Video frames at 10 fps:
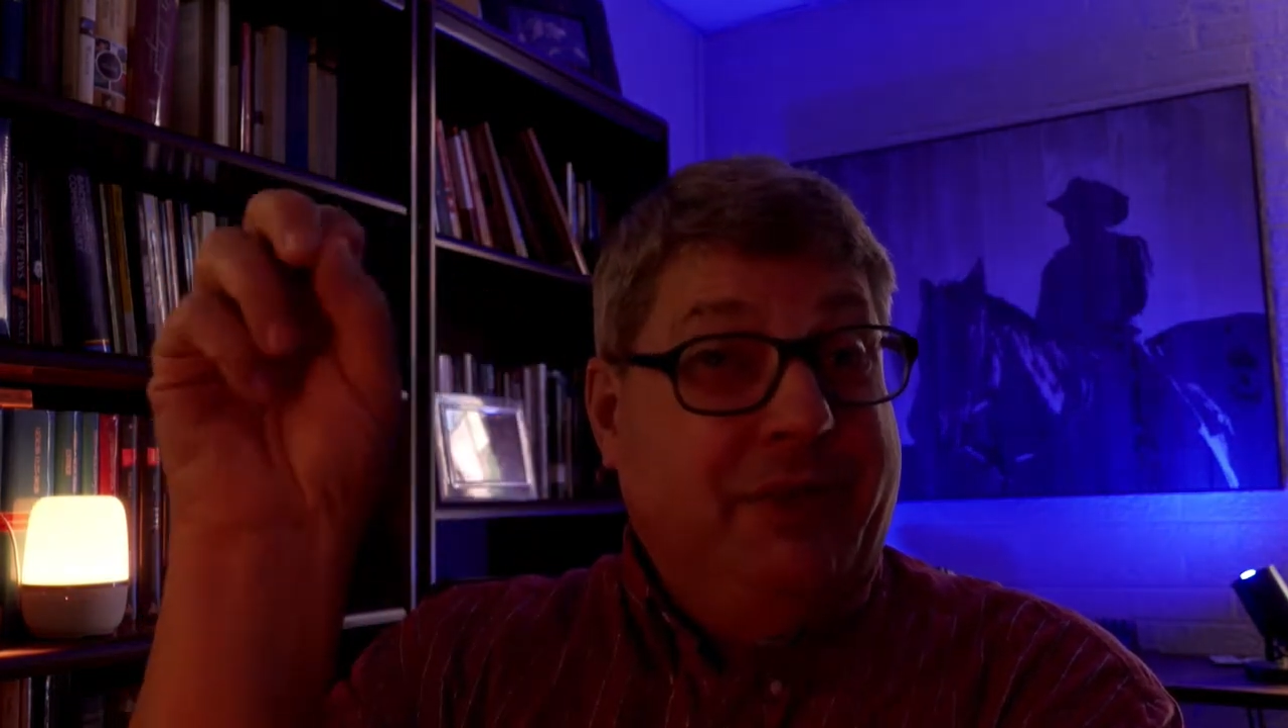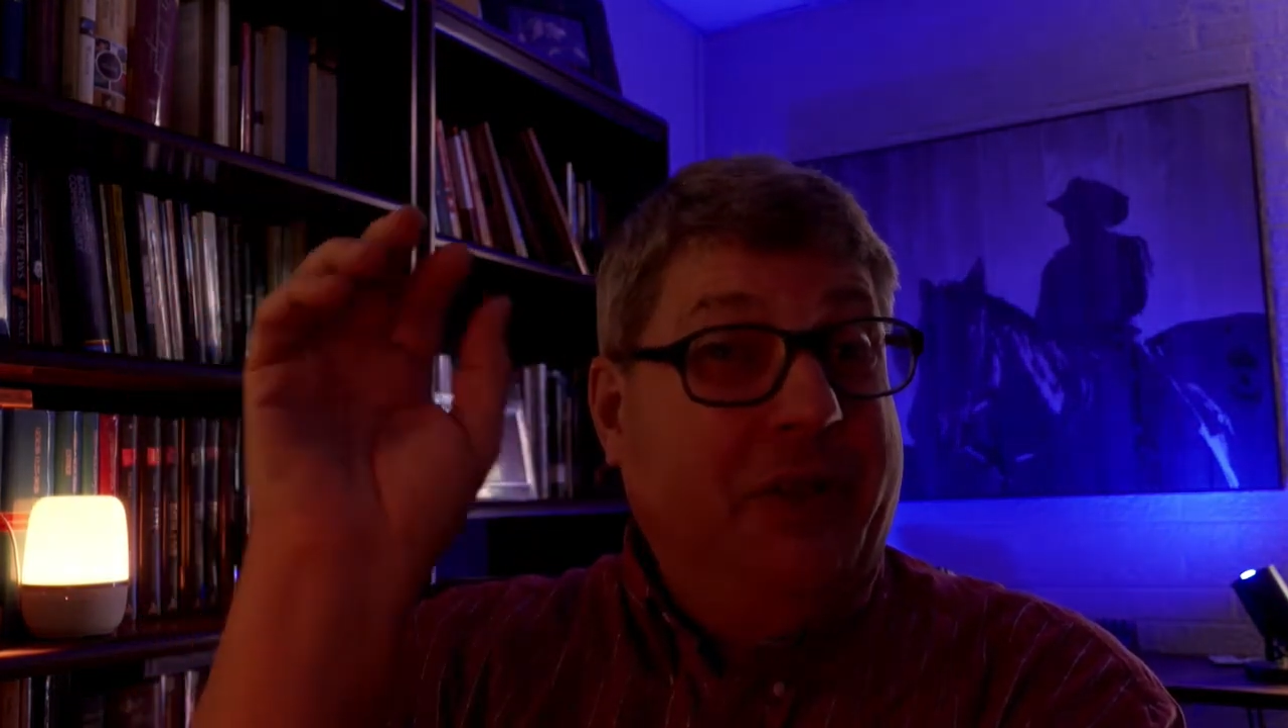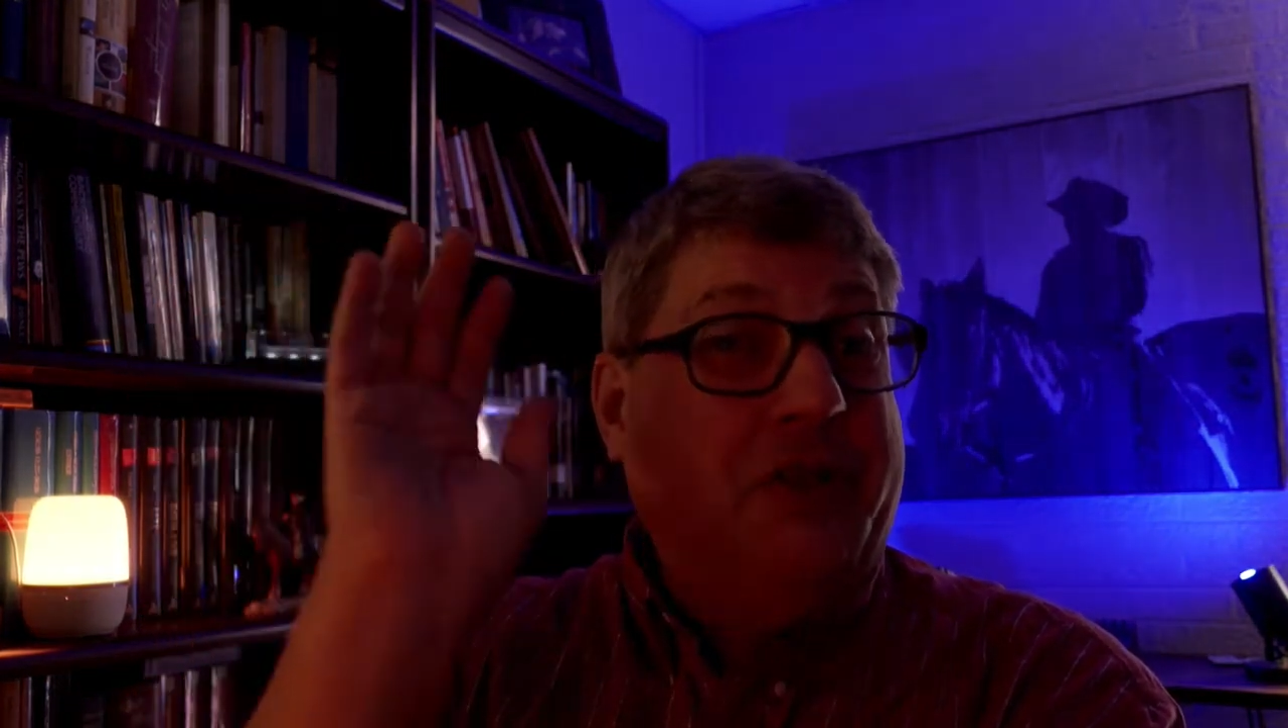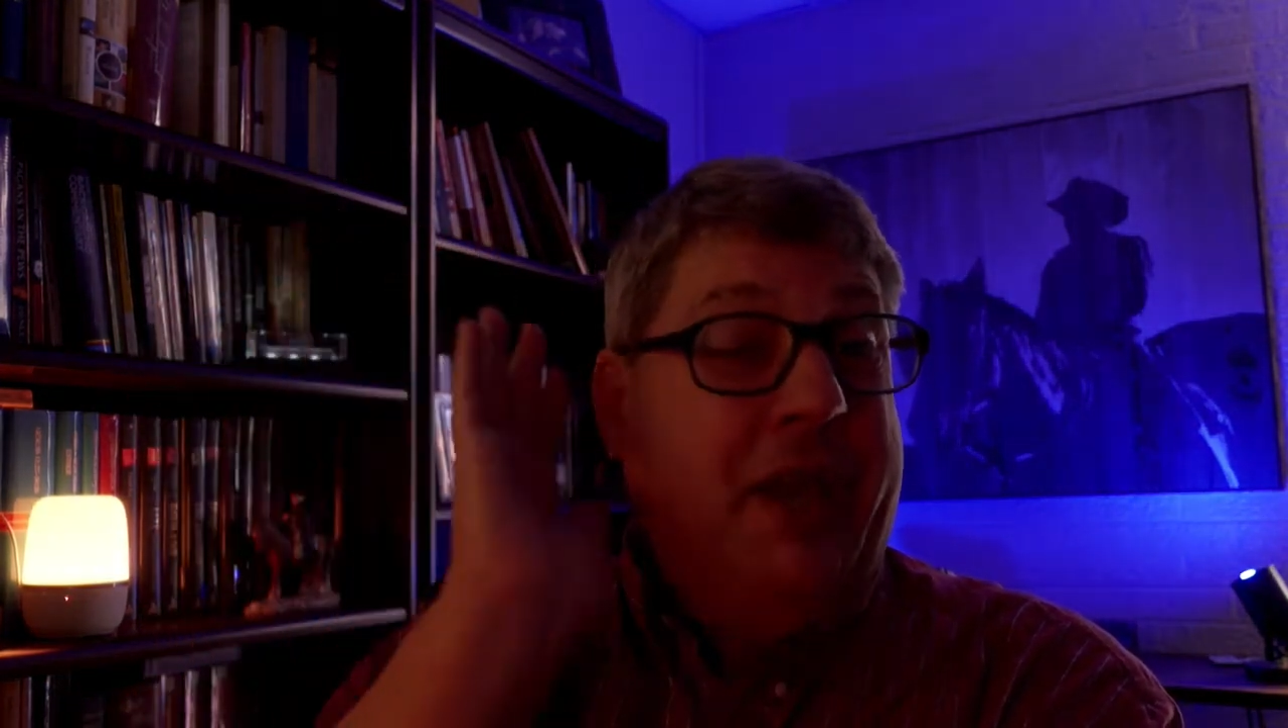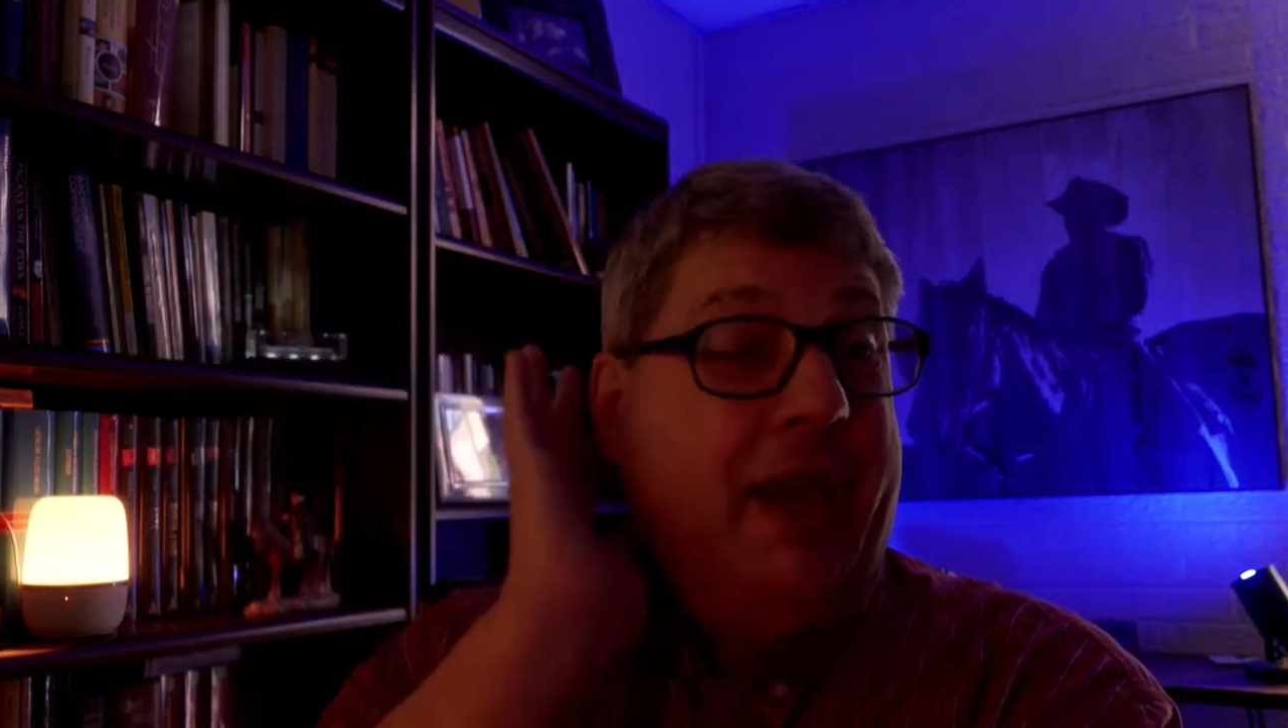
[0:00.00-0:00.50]

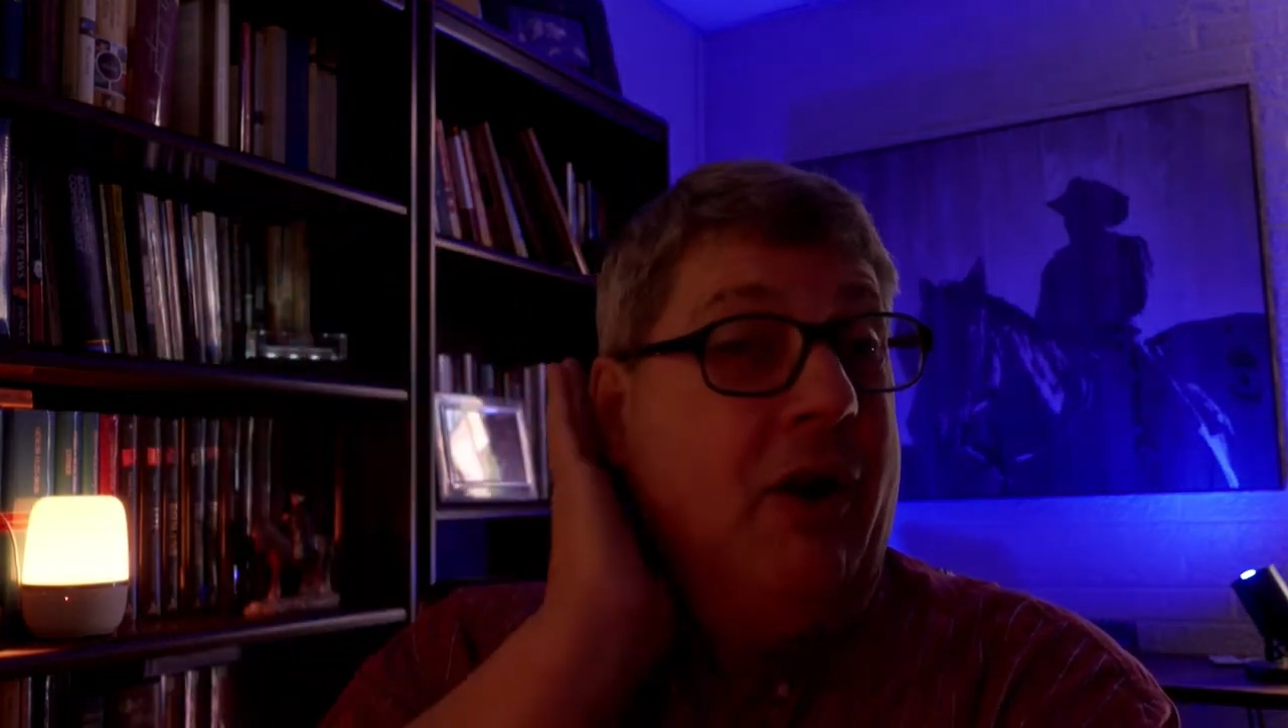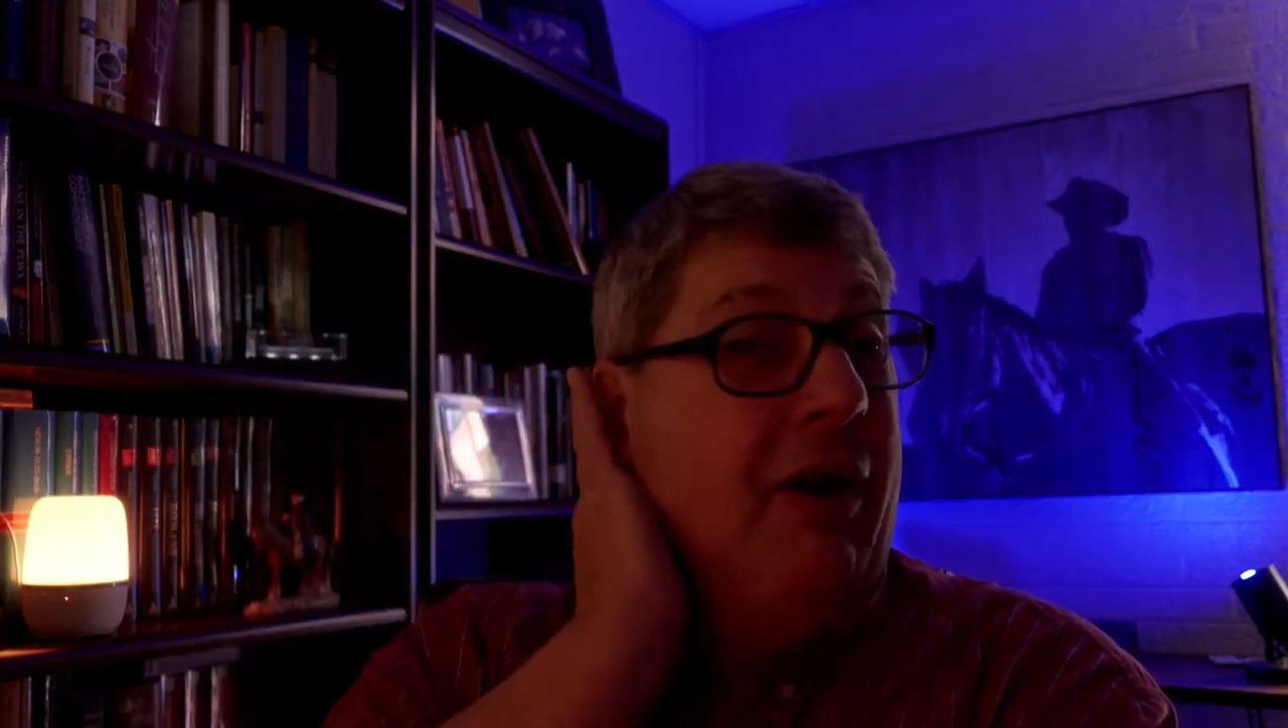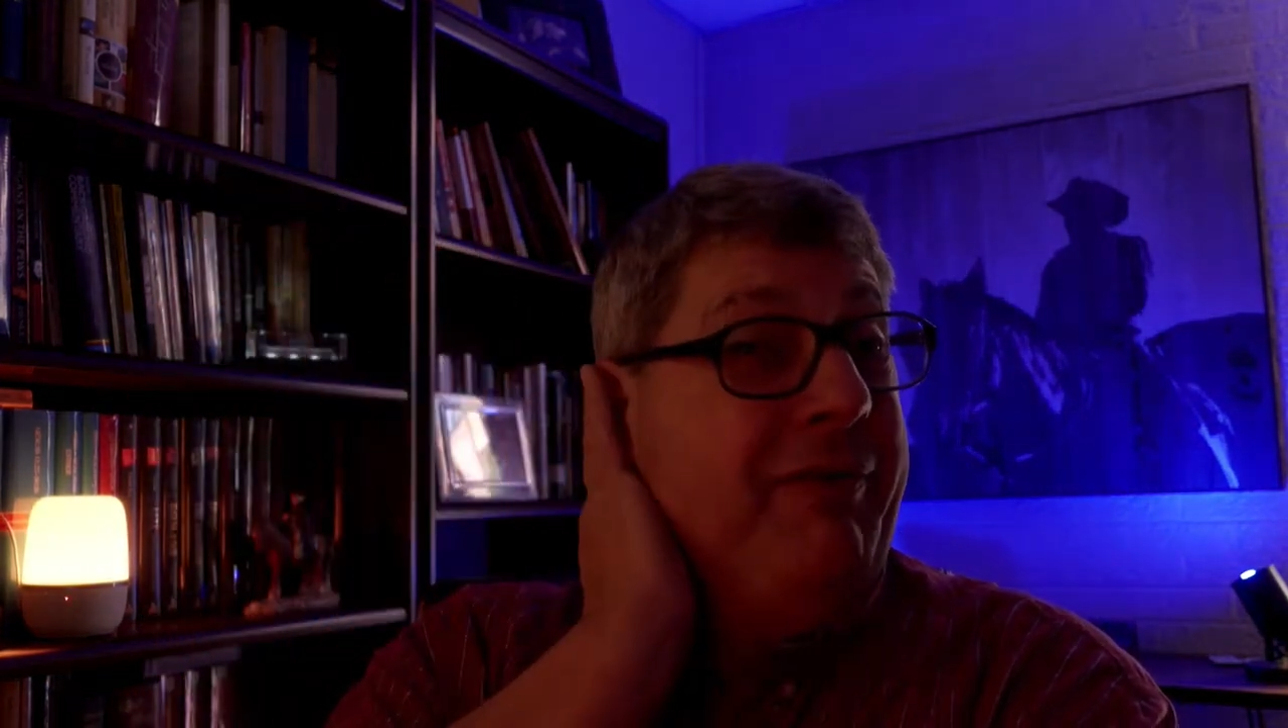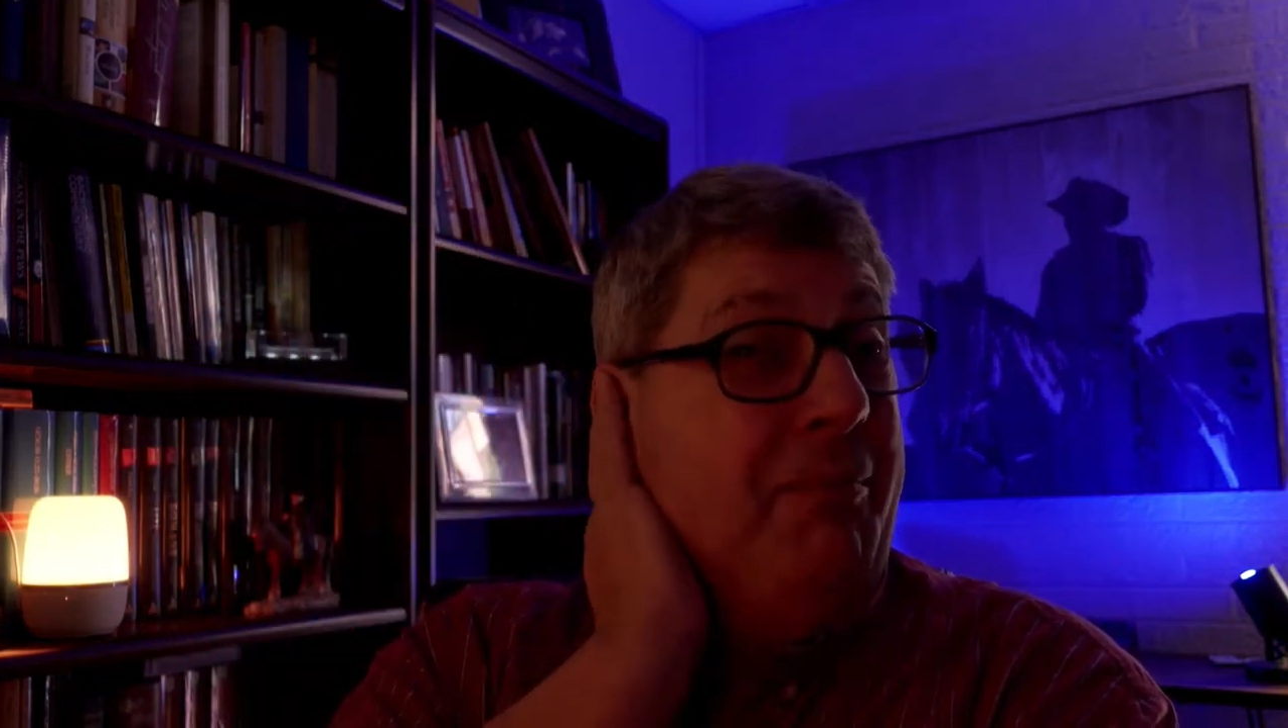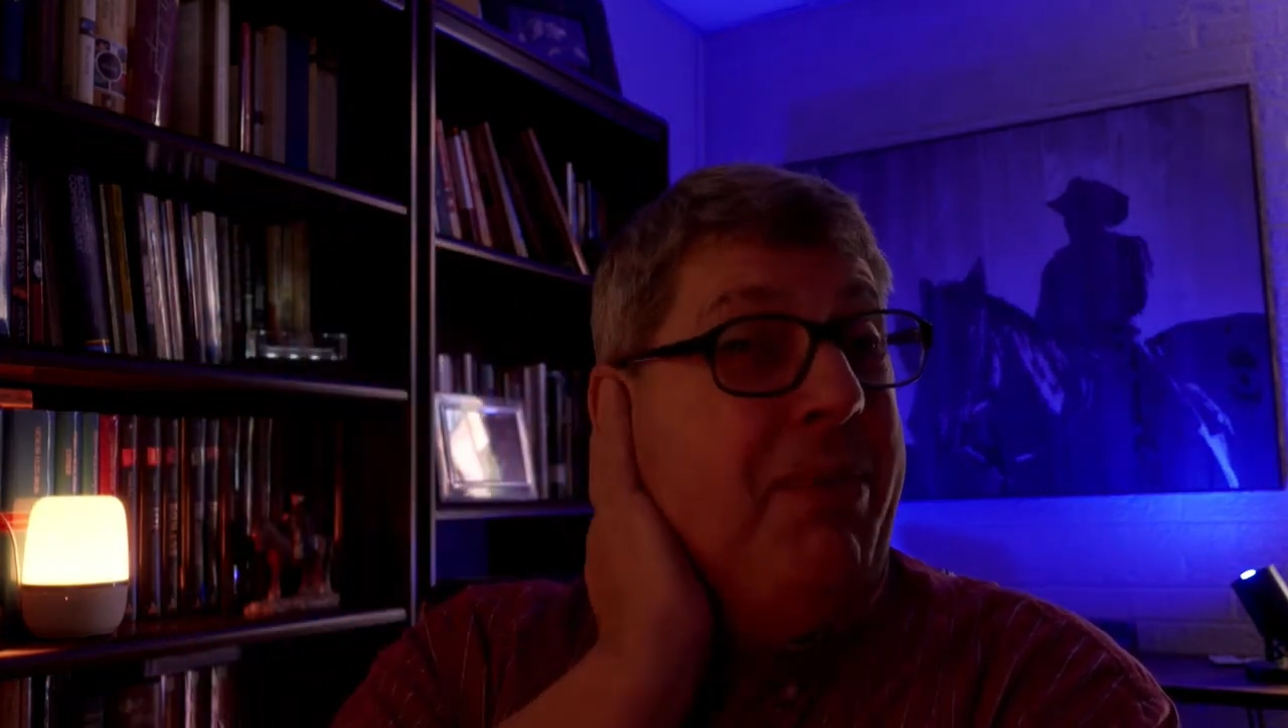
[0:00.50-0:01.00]
to check off a